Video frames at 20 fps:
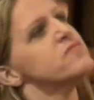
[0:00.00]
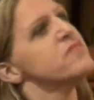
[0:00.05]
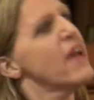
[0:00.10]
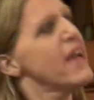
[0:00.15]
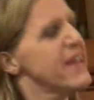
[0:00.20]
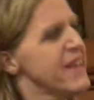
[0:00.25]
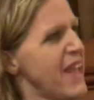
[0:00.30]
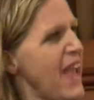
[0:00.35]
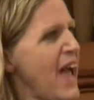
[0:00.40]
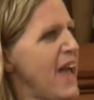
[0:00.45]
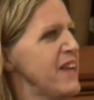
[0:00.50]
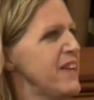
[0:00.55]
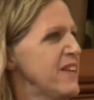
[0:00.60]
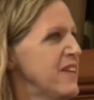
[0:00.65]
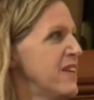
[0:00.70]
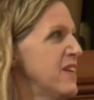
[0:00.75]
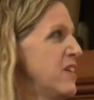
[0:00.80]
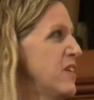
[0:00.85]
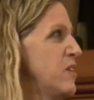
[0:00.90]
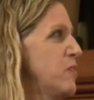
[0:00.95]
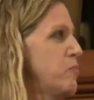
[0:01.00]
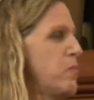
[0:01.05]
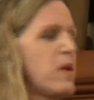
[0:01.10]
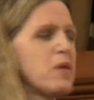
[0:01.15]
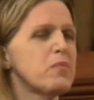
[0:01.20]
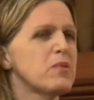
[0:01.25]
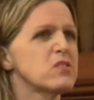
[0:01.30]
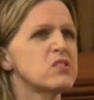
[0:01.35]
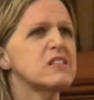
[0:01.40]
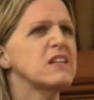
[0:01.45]
And yet,
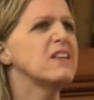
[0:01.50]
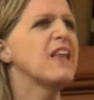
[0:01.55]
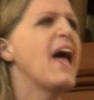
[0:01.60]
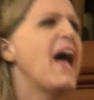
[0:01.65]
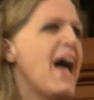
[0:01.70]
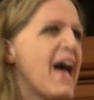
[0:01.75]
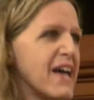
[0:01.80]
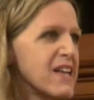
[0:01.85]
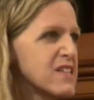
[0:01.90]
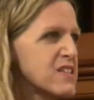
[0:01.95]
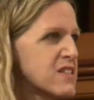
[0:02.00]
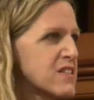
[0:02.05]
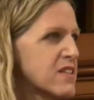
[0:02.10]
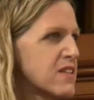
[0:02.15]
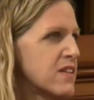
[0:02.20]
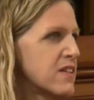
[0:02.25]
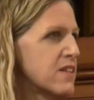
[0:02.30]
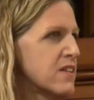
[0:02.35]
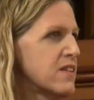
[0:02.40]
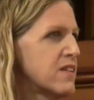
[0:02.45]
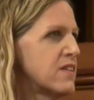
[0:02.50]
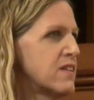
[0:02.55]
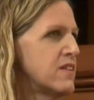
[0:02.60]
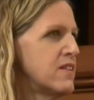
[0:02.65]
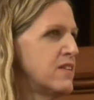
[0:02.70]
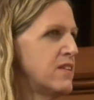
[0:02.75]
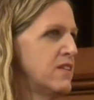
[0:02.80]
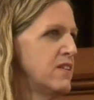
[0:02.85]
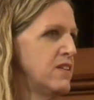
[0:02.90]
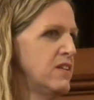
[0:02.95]
people still ask.
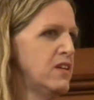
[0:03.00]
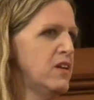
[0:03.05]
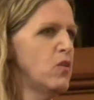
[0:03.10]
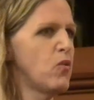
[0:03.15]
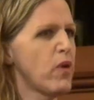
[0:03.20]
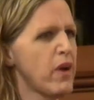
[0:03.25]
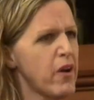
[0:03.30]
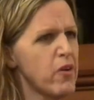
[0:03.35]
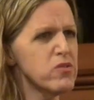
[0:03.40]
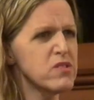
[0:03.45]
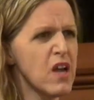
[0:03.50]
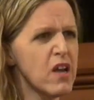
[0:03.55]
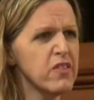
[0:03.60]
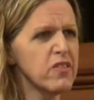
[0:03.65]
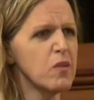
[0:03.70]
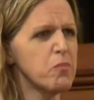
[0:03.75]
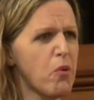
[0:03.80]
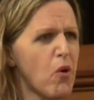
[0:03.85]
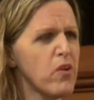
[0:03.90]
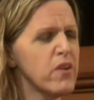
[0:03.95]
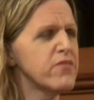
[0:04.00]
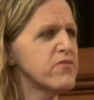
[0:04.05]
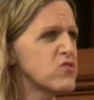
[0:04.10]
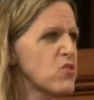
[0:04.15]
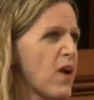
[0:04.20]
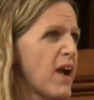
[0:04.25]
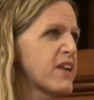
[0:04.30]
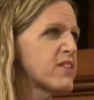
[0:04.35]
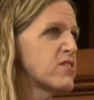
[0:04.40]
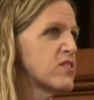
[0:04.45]
When I was on the board of
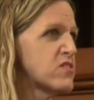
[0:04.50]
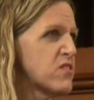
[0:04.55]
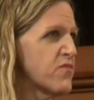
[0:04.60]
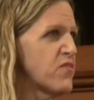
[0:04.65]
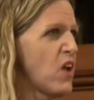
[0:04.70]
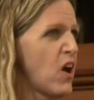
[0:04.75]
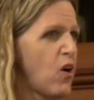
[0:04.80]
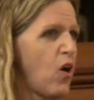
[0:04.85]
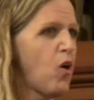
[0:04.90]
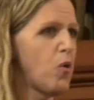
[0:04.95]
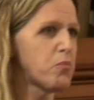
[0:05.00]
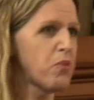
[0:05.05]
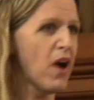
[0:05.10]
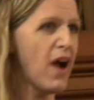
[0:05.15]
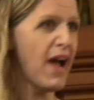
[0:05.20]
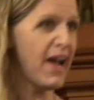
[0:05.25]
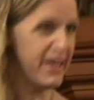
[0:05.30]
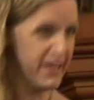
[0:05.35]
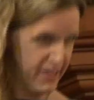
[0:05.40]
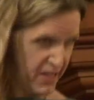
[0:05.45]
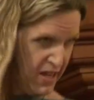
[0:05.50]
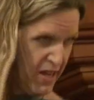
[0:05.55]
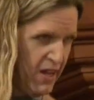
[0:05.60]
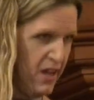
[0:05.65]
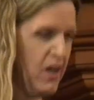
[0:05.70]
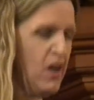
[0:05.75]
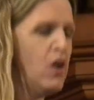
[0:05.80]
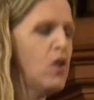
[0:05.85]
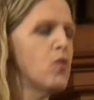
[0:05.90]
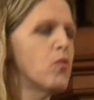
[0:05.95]
directors of No Hope Pride,
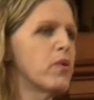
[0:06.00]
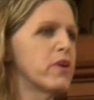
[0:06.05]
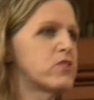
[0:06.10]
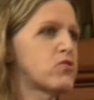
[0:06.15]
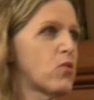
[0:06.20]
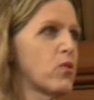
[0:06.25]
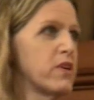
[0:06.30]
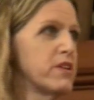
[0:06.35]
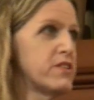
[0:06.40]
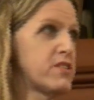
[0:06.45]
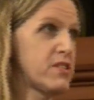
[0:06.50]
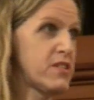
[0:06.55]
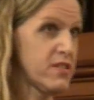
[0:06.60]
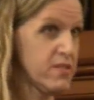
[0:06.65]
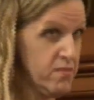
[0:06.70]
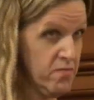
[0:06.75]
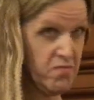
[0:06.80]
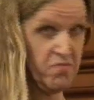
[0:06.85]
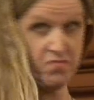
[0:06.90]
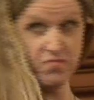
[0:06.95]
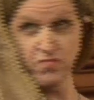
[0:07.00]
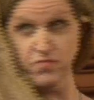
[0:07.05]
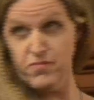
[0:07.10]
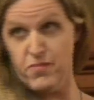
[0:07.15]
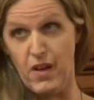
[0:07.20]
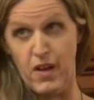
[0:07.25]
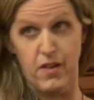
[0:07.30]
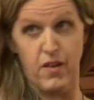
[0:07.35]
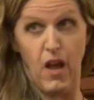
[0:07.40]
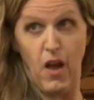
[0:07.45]
which was
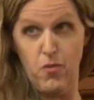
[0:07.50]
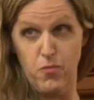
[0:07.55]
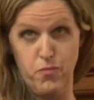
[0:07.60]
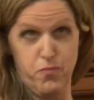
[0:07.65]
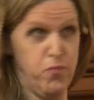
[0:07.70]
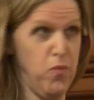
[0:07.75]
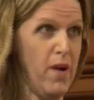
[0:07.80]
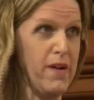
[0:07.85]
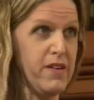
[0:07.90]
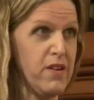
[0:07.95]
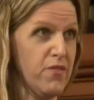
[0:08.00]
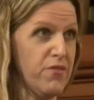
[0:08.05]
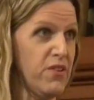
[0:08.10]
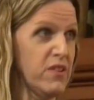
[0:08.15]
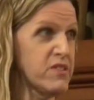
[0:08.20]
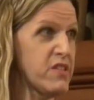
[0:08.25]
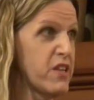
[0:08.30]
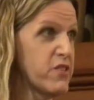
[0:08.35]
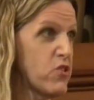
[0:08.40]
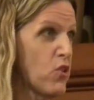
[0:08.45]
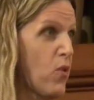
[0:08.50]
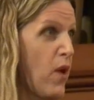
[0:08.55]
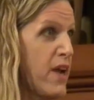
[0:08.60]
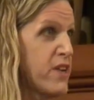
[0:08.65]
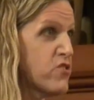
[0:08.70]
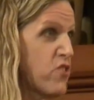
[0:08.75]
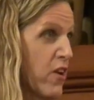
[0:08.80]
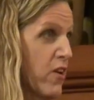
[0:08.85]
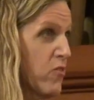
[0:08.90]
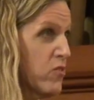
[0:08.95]
a wonderful
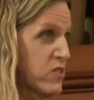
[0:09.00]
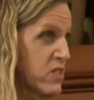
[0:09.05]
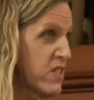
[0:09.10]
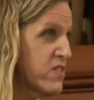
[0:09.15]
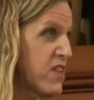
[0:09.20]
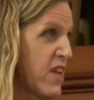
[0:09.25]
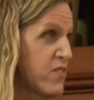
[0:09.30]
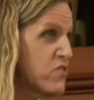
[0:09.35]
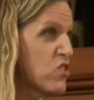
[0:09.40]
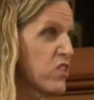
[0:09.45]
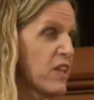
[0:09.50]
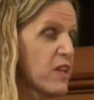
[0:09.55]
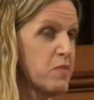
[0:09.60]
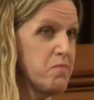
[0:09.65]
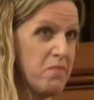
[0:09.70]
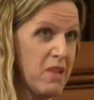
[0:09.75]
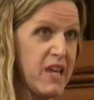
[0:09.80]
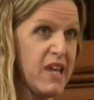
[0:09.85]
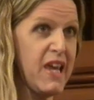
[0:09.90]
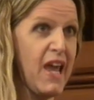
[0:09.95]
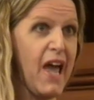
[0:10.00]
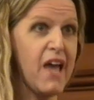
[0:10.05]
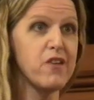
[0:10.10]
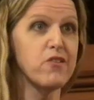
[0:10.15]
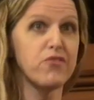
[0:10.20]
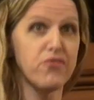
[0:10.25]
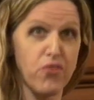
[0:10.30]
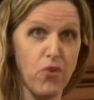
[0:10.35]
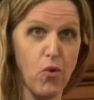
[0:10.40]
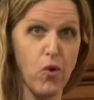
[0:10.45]
situation. It was essentially me
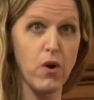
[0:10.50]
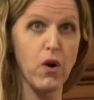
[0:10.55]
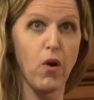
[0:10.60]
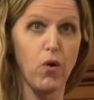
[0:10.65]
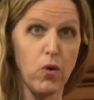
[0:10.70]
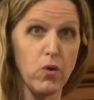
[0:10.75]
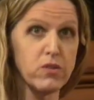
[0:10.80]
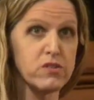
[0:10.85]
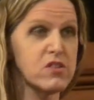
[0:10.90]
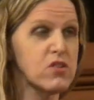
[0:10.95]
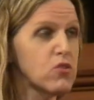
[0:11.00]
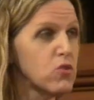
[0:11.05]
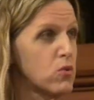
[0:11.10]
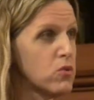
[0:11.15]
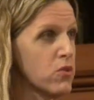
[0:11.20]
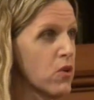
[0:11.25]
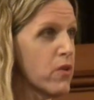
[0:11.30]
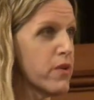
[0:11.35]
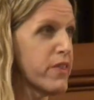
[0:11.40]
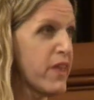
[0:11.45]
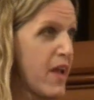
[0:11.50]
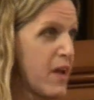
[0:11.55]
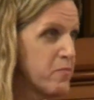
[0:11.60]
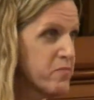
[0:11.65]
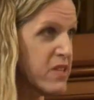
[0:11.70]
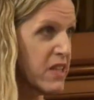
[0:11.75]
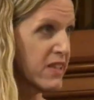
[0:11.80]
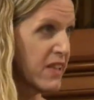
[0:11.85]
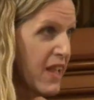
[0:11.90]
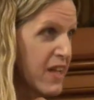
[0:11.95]
and 4 old school
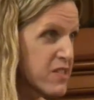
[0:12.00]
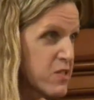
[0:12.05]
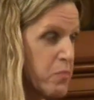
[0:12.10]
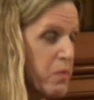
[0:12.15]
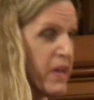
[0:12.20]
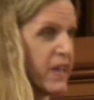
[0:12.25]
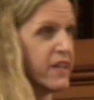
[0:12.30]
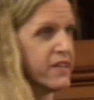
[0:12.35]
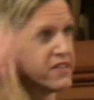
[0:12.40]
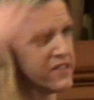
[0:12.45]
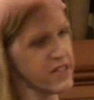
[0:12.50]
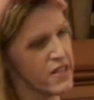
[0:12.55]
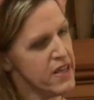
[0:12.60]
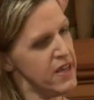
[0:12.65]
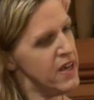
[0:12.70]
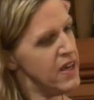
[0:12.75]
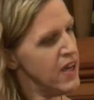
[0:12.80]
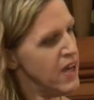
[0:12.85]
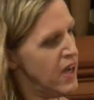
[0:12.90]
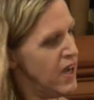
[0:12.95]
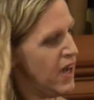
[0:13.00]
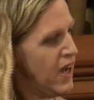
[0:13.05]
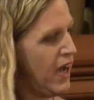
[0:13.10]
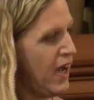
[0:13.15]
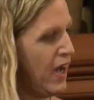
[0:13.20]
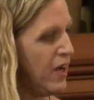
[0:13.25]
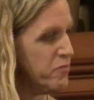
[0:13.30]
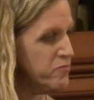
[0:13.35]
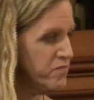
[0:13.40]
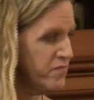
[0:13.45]
Northampton lesbians,
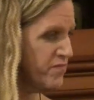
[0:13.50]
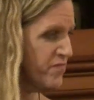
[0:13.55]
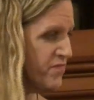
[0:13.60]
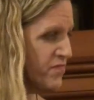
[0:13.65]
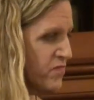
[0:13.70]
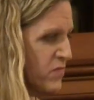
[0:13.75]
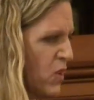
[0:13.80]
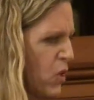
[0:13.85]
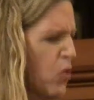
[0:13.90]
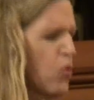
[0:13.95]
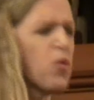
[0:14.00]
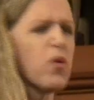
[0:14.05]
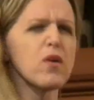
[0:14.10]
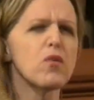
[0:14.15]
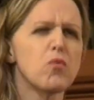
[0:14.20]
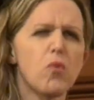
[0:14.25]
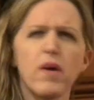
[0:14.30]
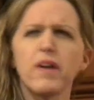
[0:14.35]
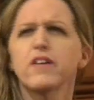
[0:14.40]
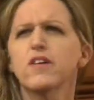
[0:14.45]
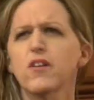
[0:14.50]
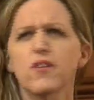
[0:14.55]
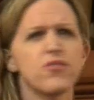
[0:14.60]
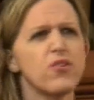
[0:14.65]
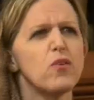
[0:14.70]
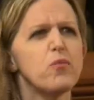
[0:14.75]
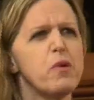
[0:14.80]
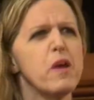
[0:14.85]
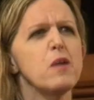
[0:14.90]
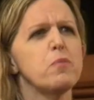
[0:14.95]
who were
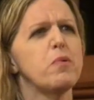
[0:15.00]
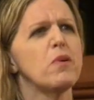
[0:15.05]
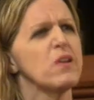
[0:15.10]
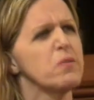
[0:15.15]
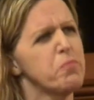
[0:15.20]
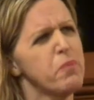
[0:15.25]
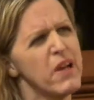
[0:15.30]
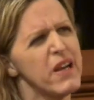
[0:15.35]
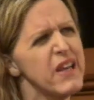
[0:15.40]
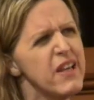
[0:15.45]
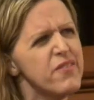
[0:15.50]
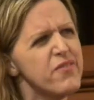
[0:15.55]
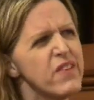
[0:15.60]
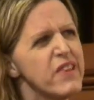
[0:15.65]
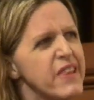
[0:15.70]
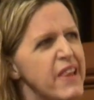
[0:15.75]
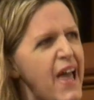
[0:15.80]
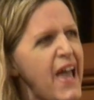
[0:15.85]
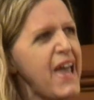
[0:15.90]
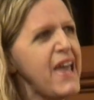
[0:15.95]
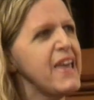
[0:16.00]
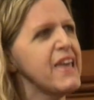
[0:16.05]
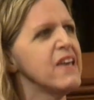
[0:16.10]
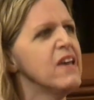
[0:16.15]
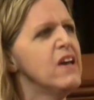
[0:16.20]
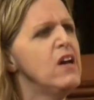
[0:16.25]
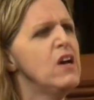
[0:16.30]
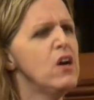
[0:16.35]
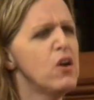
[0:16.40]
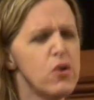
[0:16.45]
wonderful people. But even
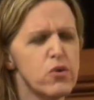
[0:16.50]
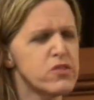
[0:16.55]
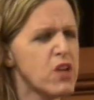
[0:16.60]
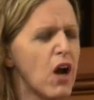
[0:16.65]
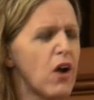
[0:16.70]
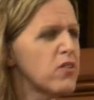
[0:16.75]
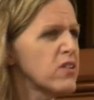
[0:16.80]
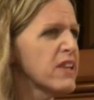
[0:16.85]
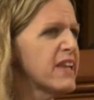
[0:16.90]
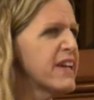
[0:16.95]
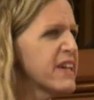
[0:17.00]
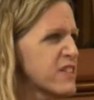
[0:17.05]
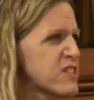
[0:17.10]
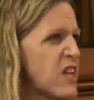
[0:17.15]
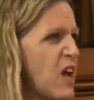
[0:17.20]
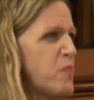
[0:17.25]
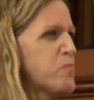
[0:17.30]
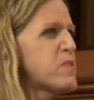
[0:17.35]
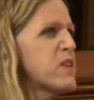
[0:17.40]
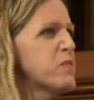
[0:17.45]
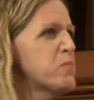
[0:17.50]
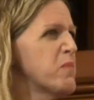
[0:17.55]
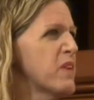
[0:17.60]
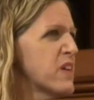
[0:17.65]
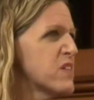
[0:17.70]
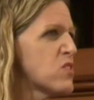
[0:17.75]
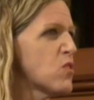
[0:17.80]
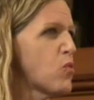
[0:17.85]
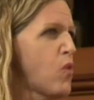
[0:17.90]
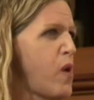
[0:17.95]
they, who totally accepted me
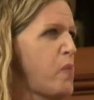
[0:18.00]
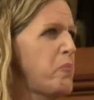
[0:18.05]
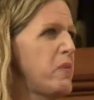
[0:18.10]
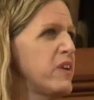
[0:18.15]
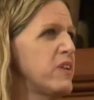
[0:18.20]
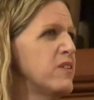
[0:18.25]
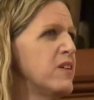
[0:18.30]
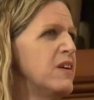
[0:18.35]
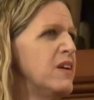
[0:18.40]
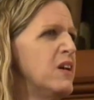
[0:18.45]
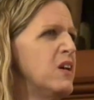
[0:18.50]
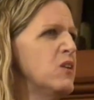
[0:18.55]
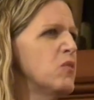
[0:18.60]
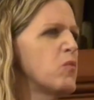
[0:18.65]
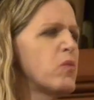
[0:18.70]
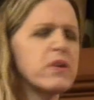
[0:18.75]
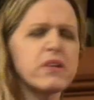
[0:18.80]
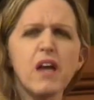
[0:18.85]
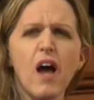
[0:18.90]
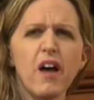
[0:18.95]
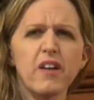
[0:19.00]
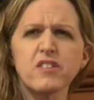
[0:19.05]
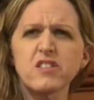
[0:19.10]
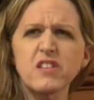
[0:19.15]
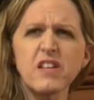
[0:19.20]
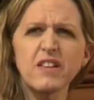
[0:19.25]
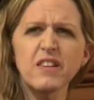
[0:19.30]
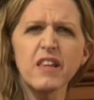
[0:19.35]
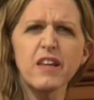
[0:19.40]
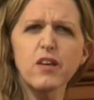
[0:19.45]
as a woman, would
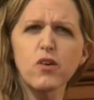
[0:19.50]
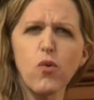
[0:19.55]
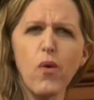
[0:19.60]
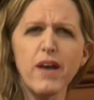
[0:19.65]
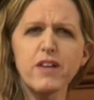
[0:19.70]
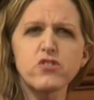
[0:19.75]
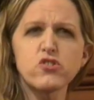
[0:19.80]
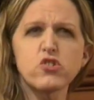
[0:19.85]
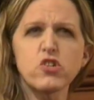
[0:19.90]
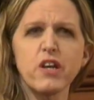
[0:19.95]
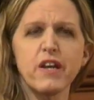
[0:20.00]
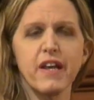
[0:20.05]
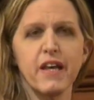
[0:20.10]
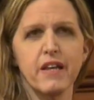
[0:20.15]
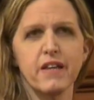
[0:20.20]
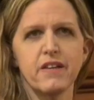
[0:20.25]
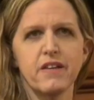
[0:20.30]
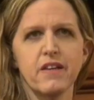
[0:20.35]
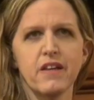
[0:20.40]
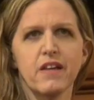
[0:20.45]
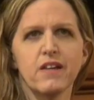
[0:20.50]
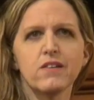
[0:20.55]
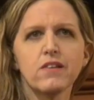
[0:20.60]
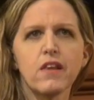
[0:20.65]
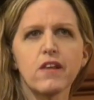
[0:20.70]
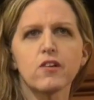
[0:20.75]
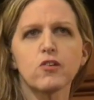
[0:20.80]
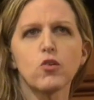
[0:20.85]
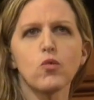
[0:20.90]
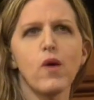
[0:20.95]
constantly question it
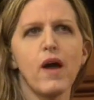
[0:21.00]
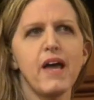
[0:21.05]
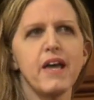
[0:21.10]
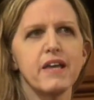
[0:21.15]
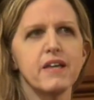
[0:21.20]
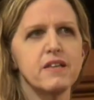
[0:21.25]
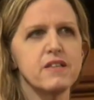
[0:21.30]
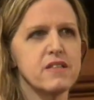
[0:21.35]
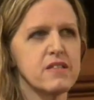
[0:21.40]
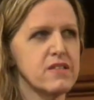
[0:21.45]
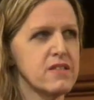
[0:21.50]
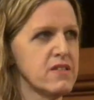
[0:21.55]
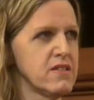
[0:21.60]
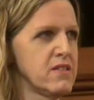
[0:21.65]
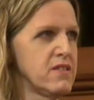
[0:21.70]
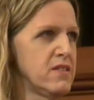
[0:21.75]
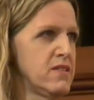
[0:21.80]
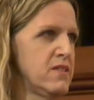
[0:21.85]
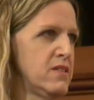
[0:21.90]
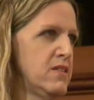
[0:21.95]
in little ways.